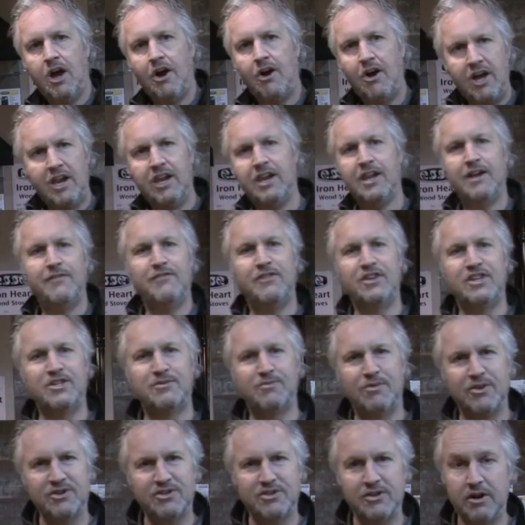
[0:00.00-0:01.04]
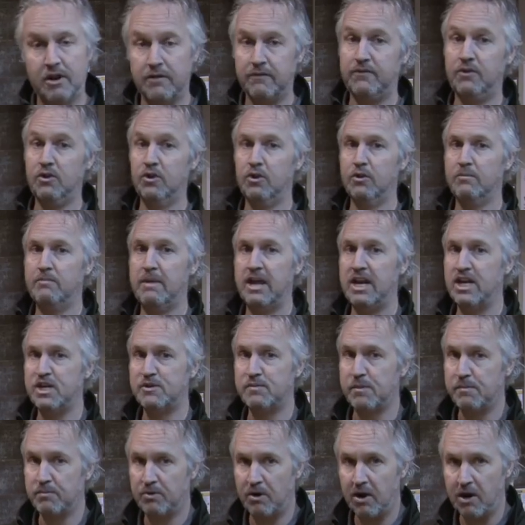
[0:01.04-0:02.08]
I love the expression fuel
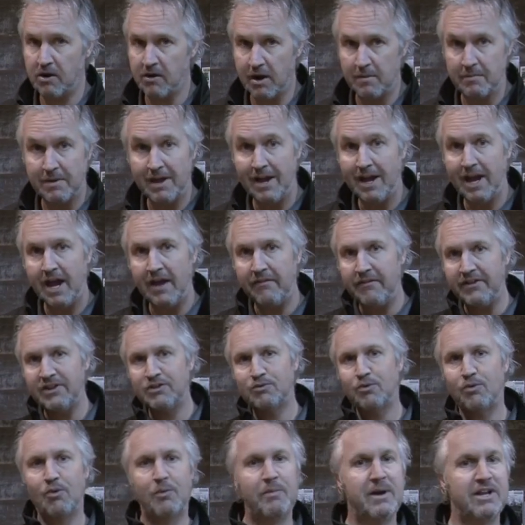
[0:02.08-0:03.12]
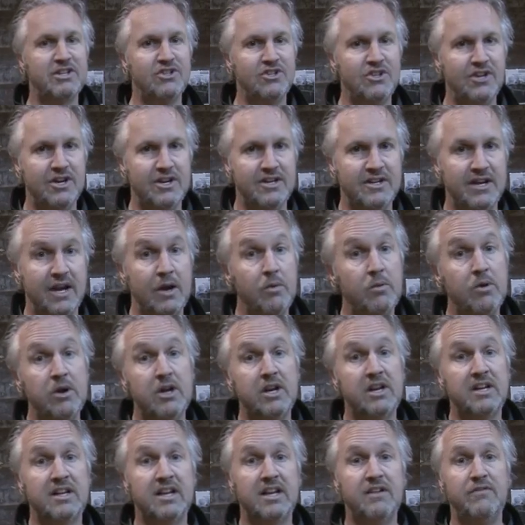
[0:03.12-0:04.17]
management program, and that's what we're about to do today. We're
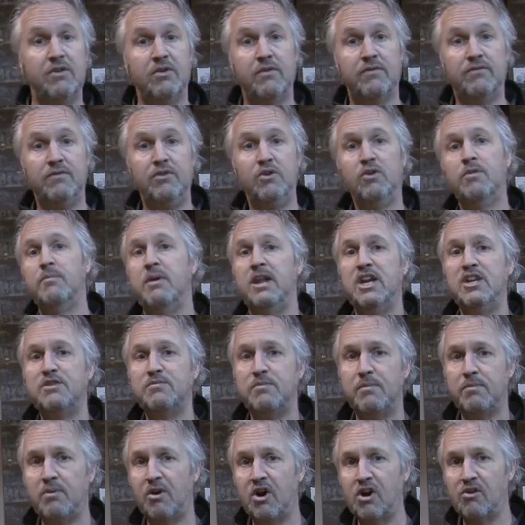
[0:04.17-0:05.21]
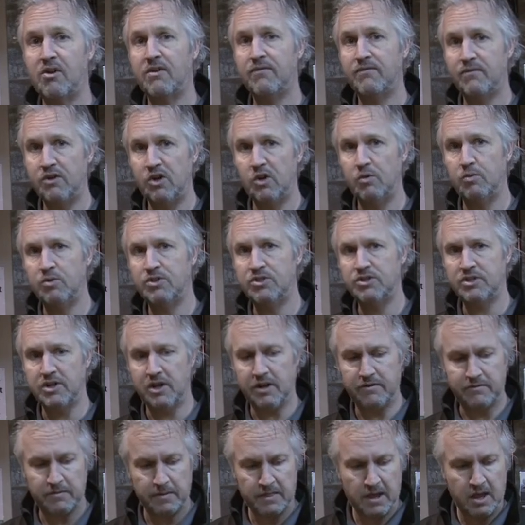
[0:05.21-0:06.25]
going to give you a fuel management program for your wood
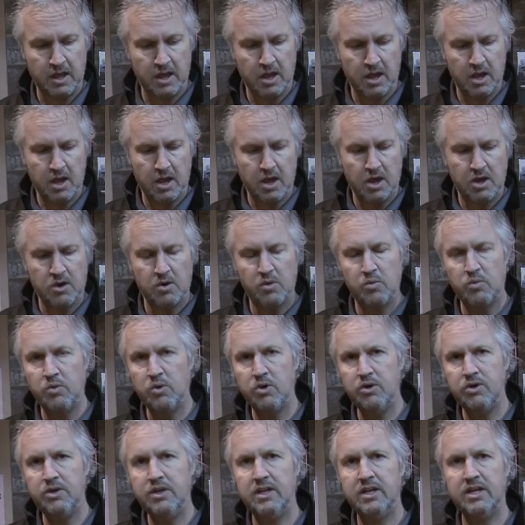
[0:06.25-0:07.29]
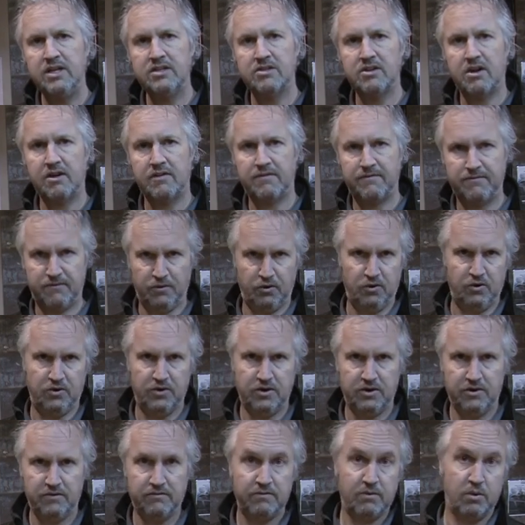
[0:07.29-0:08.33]
stove. Wood is like food
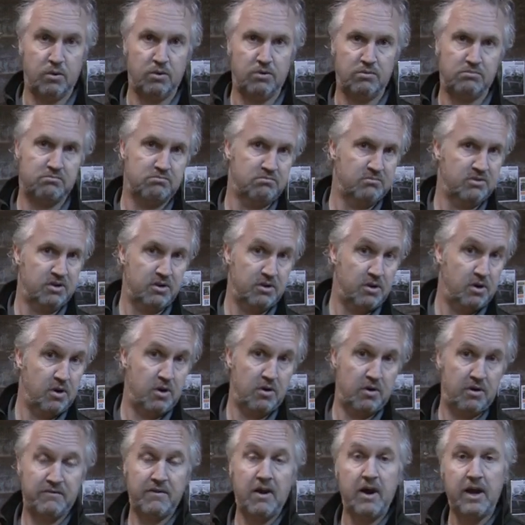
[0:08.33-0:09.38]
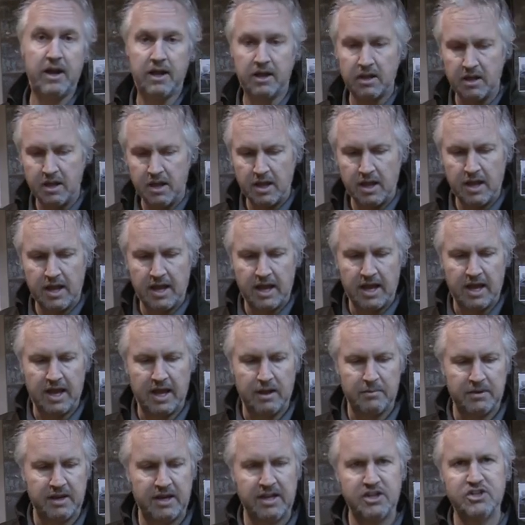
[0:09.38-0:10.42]
for fire,
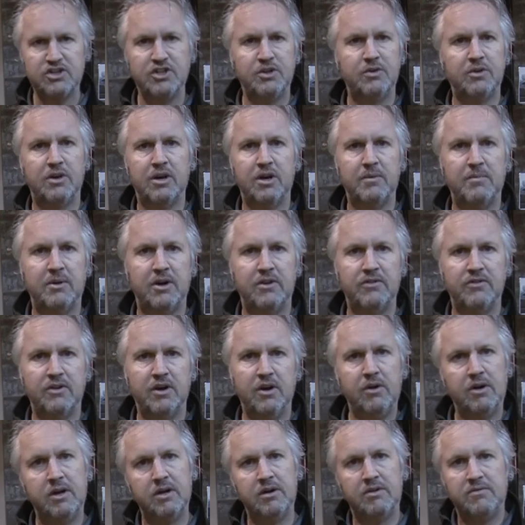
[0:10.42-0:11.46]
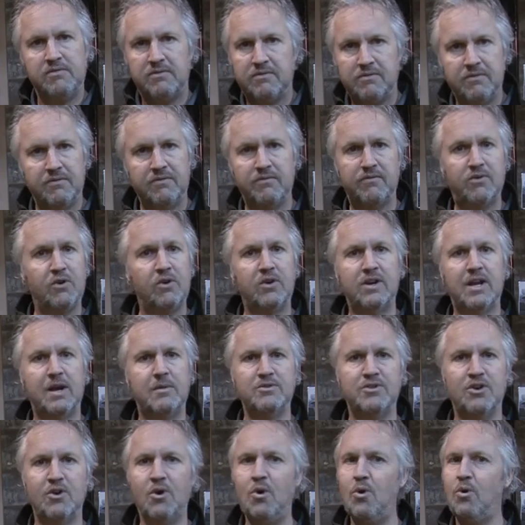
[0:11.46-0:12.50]
and as you and I both know, food
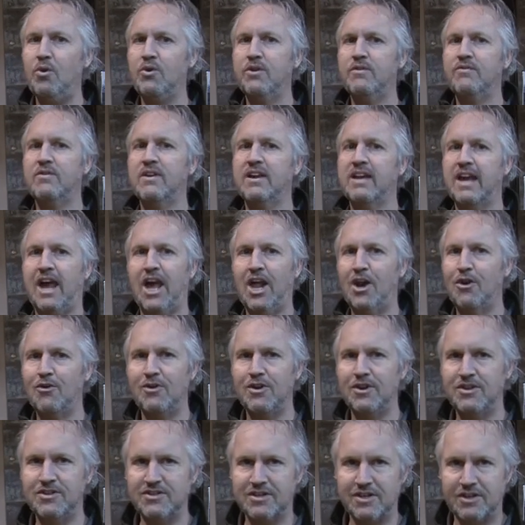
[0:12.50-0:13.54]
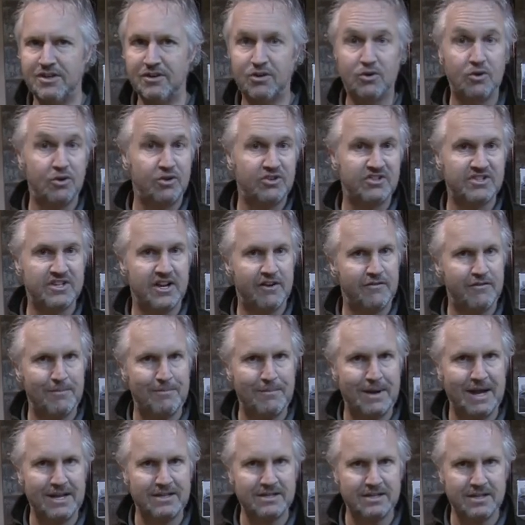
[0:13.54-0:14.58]
comes in all different calories and good stuff and
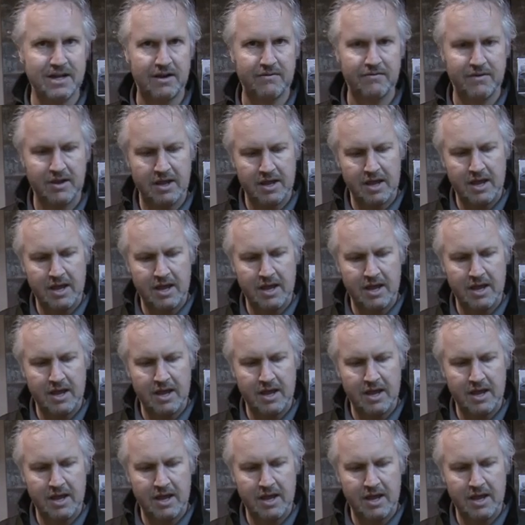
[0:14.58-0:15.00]
bad stuff.